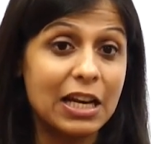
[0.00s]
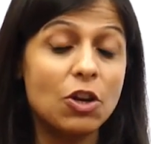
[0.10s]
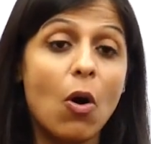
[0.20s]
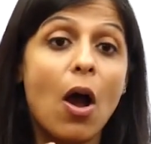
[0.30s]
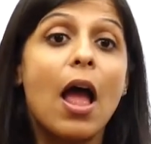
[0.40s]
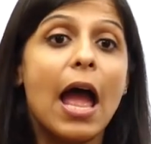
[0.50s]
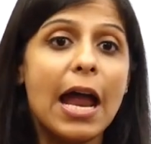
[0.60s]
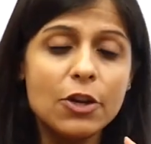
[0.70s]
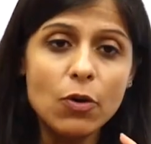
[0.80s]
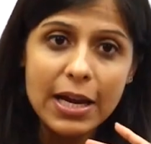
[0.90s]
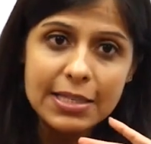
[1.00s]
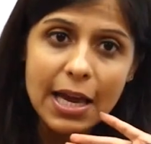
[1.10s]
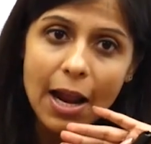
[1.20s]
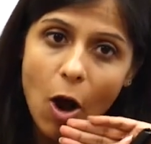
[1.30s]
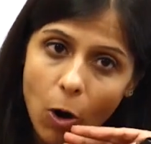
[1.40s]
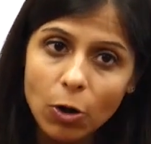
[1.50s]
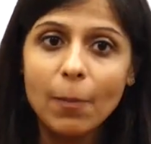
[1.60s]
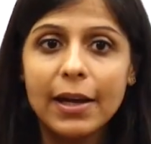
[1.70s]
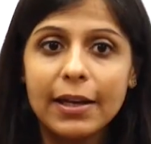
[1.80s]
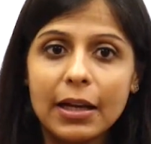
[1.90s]
and you guys are
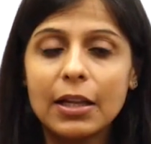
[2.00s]
automatically,